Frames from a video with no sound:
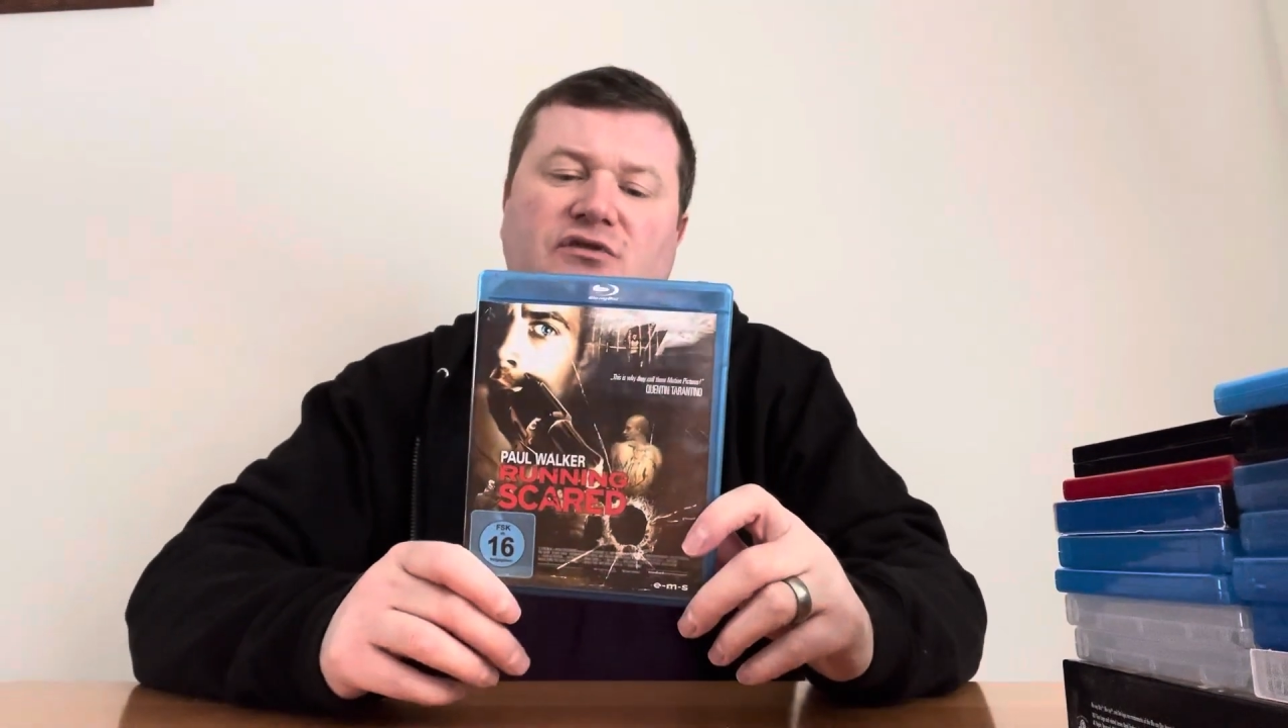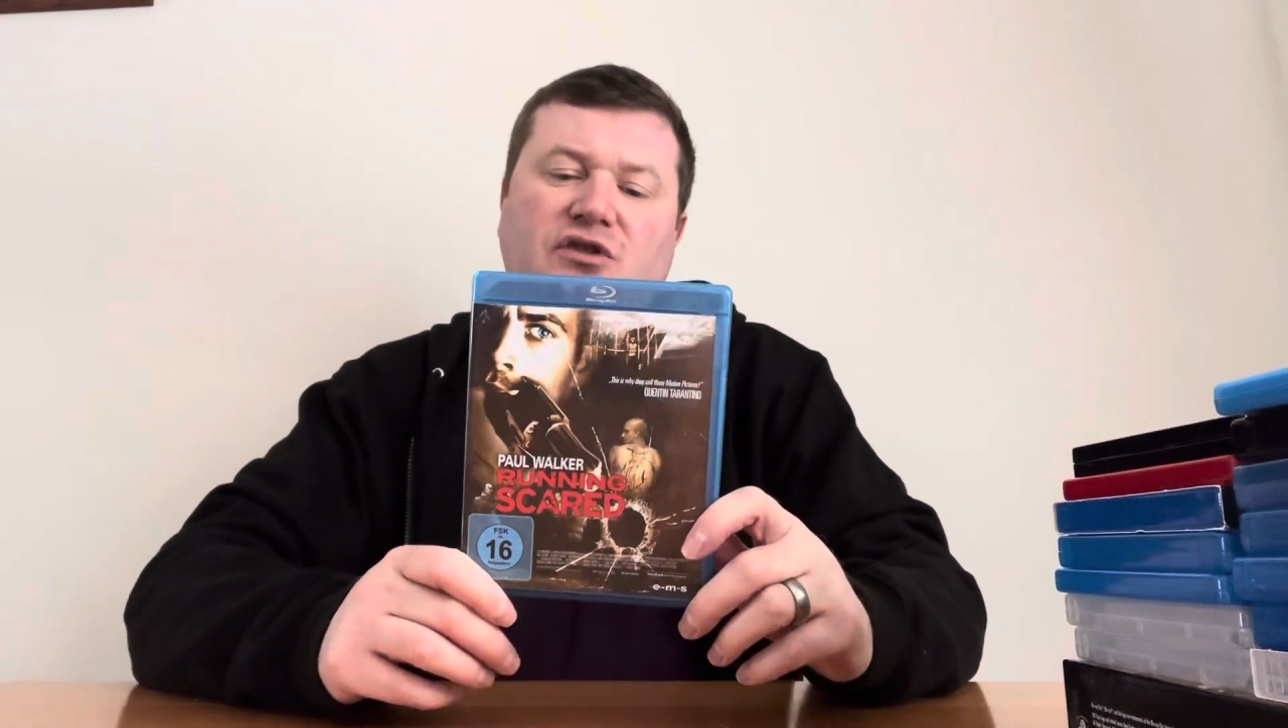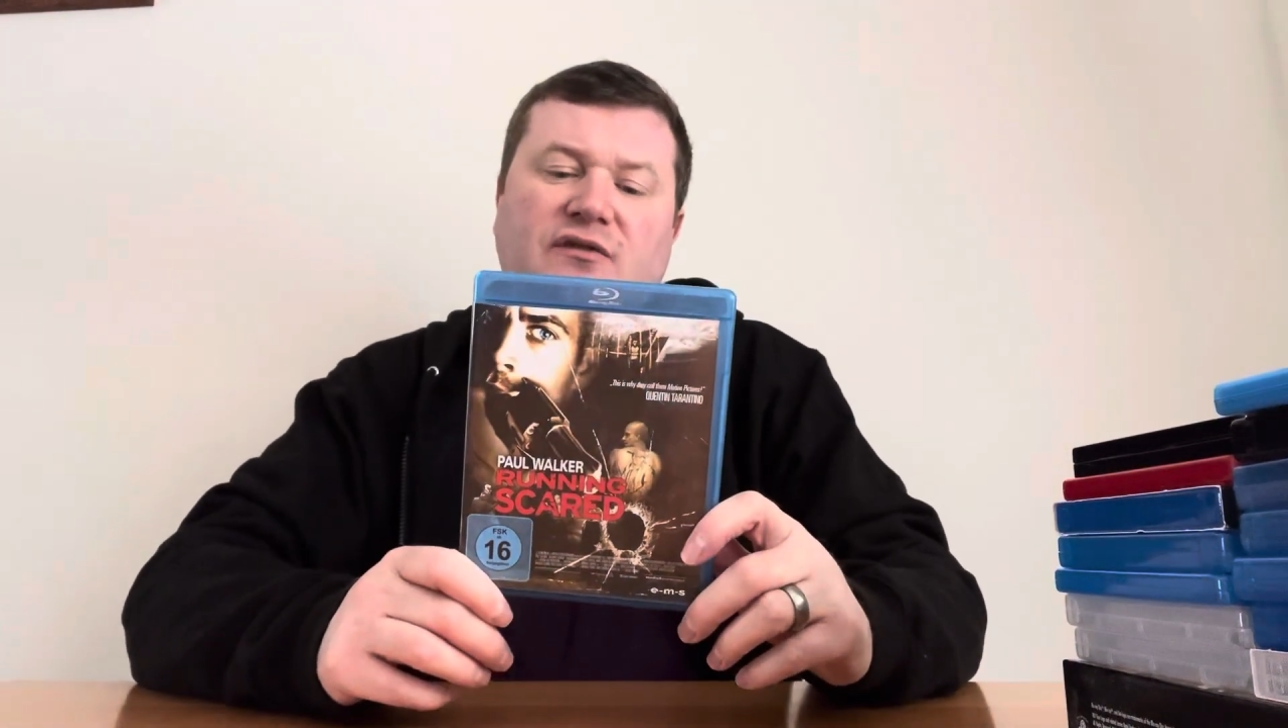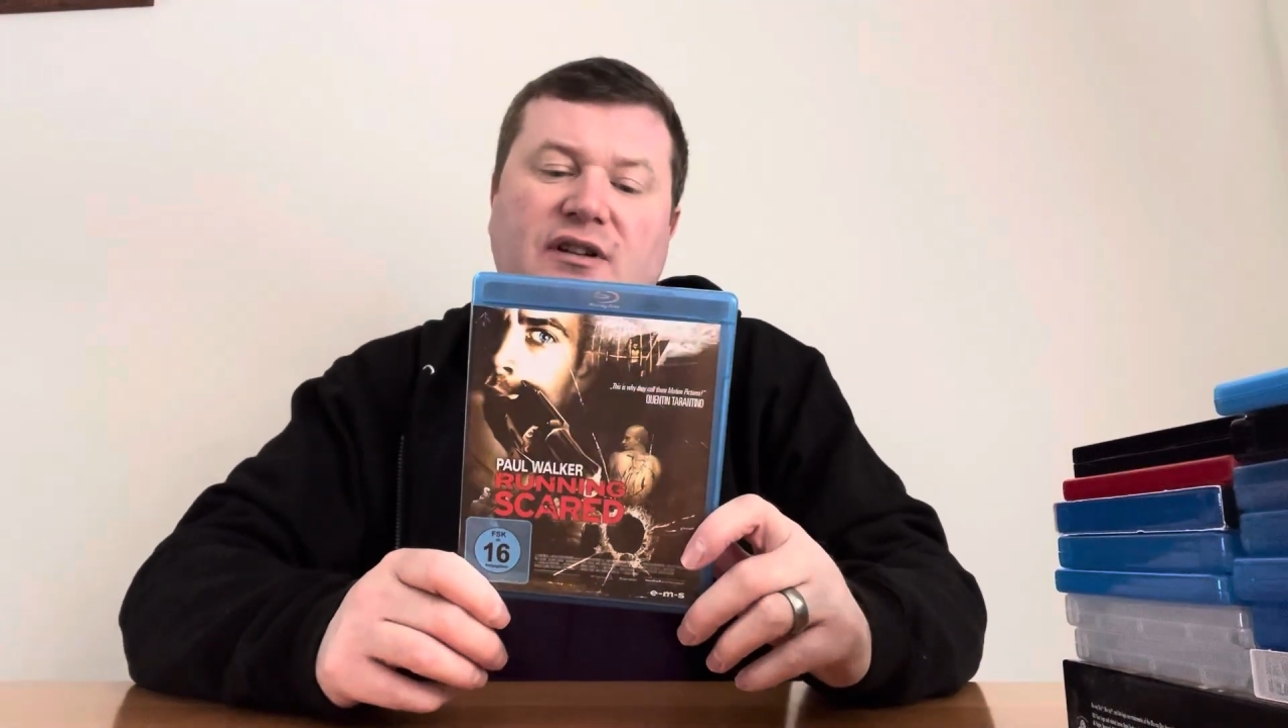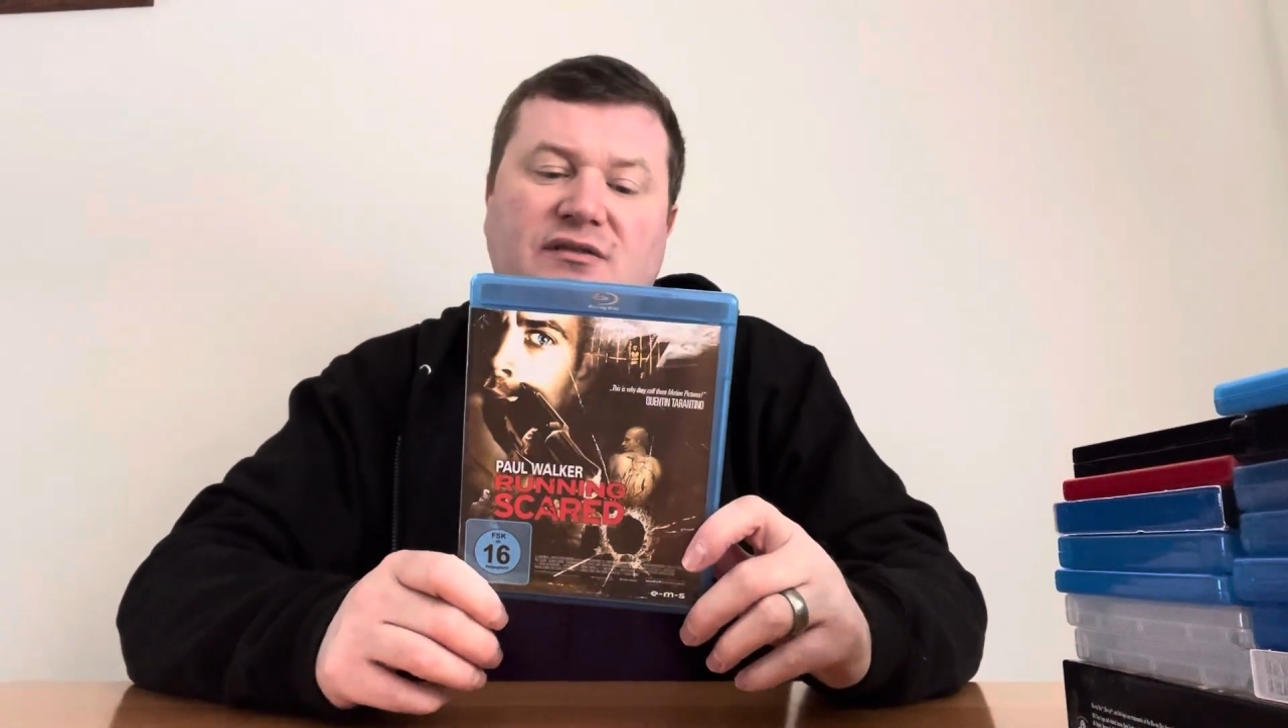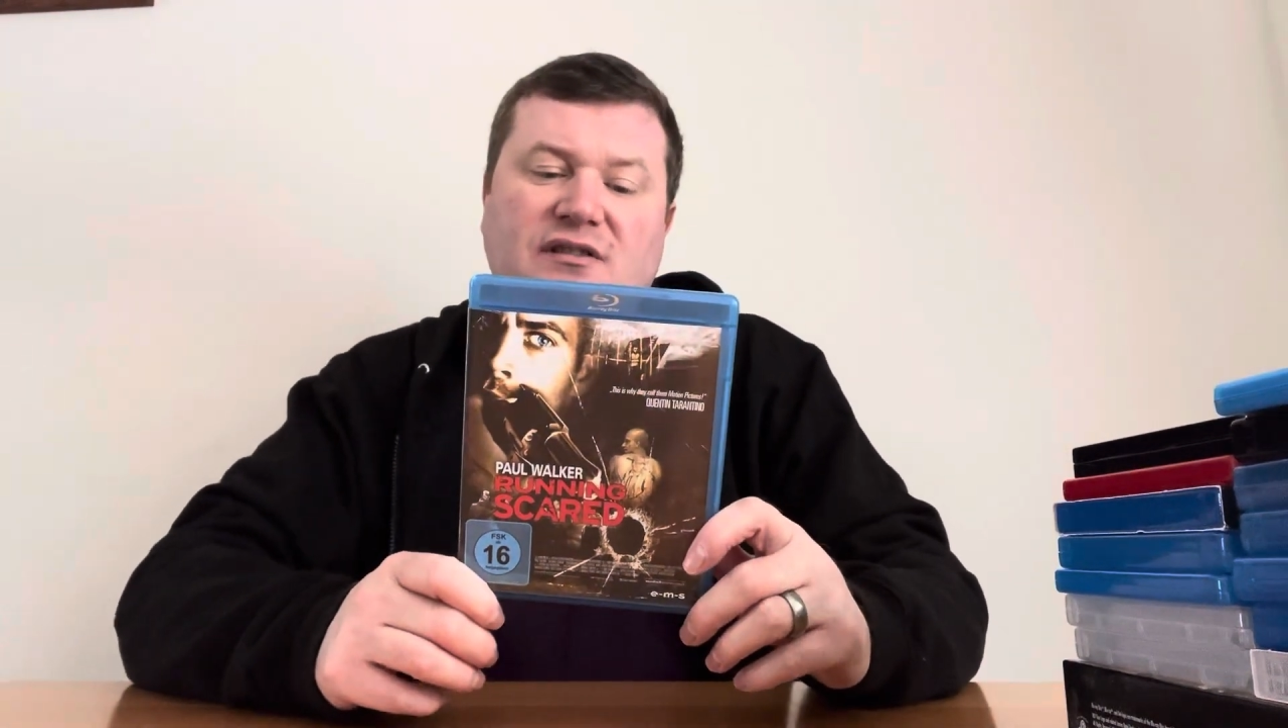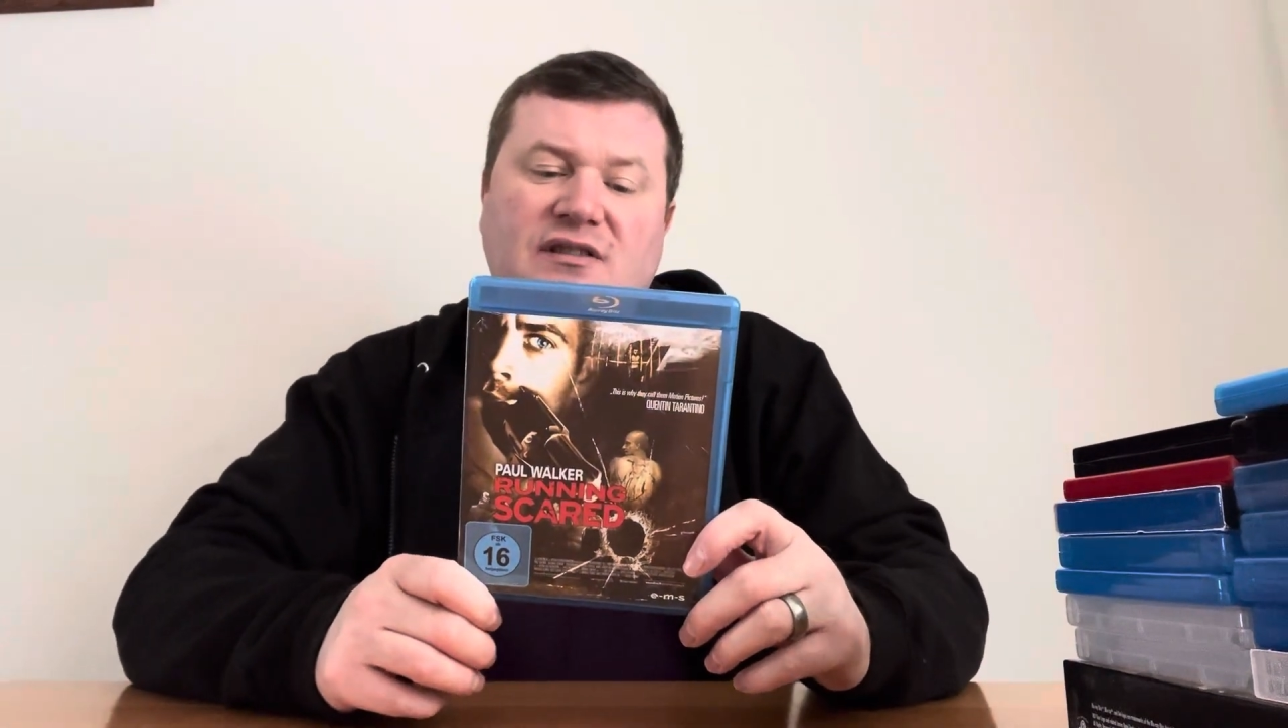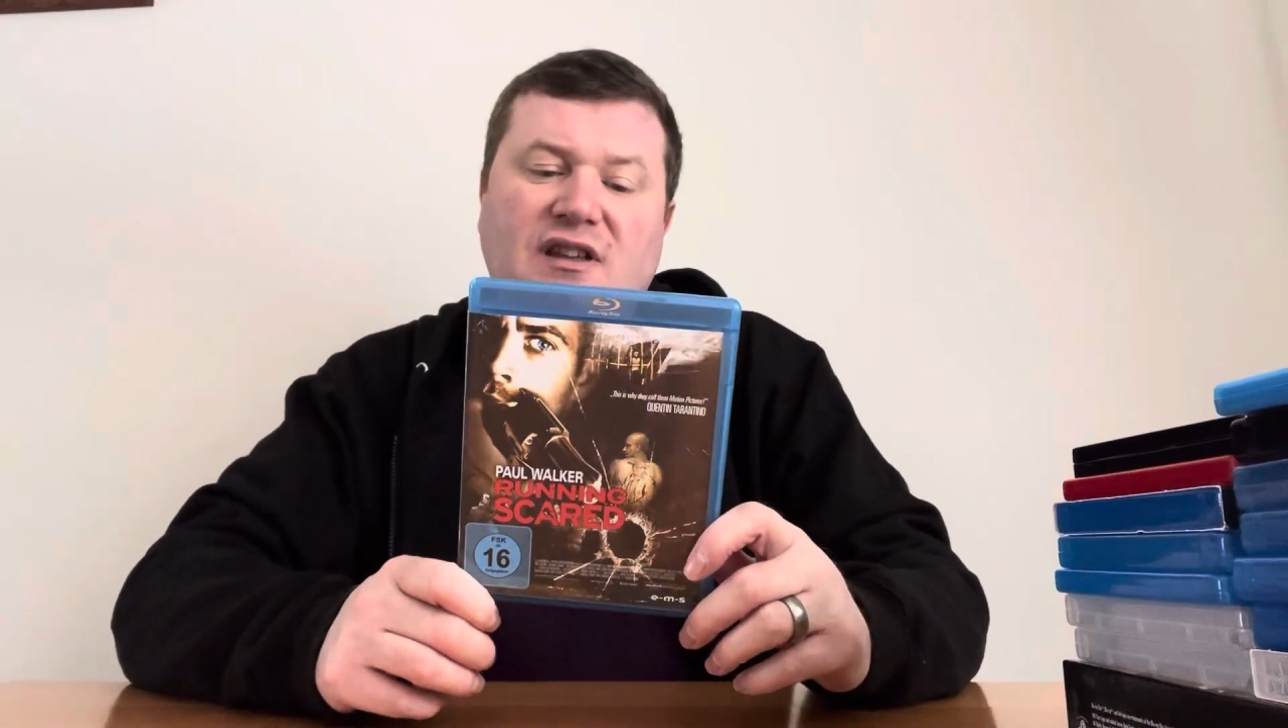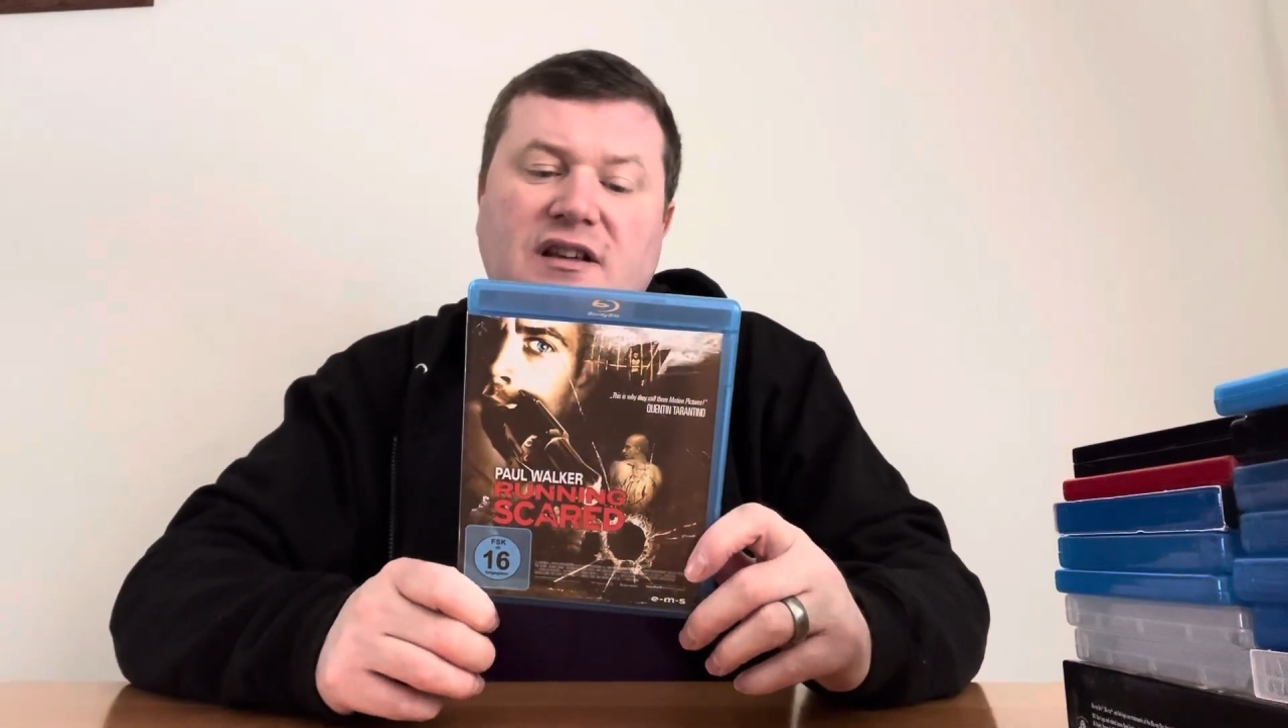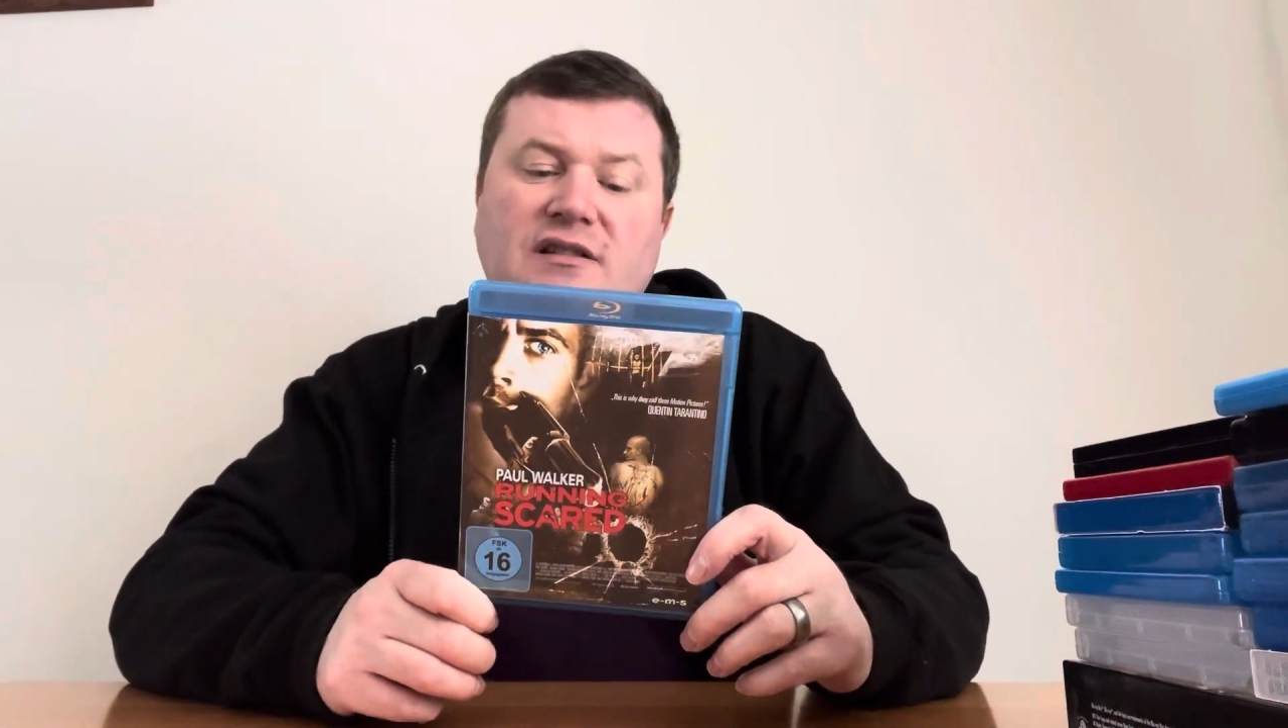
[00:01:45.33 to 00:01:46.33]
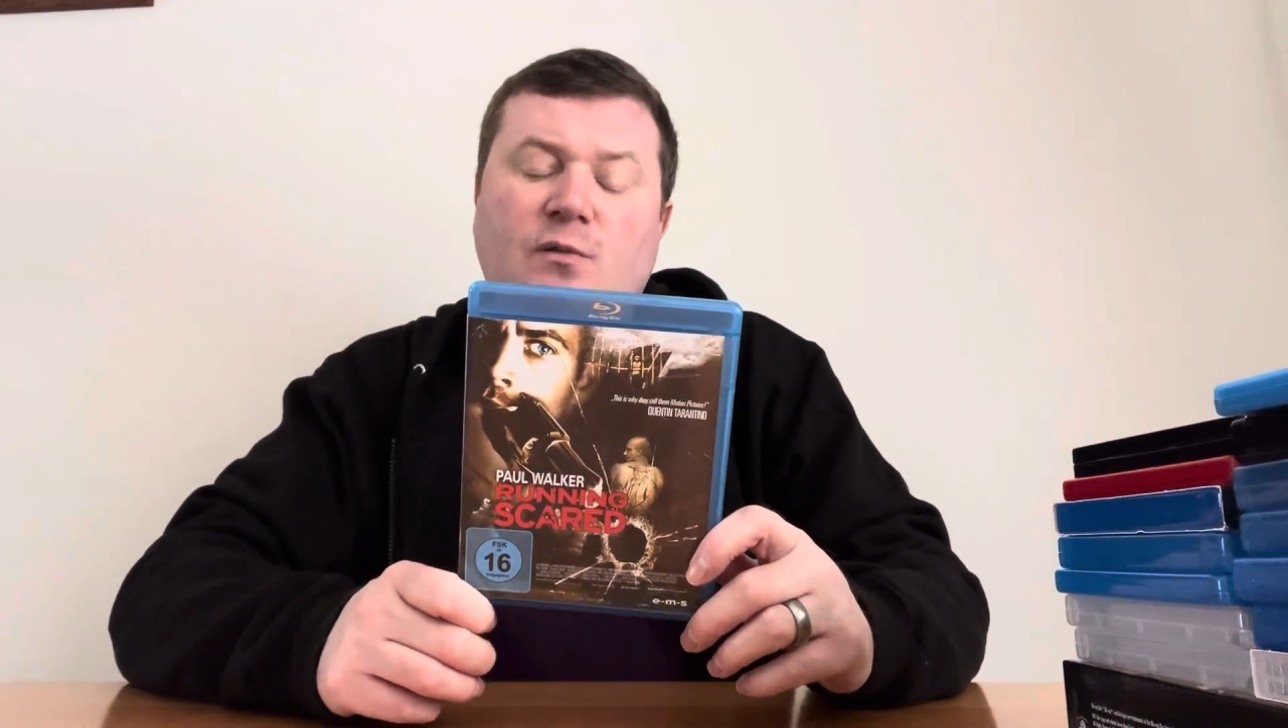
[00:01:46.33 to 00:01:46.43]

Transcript: 2006.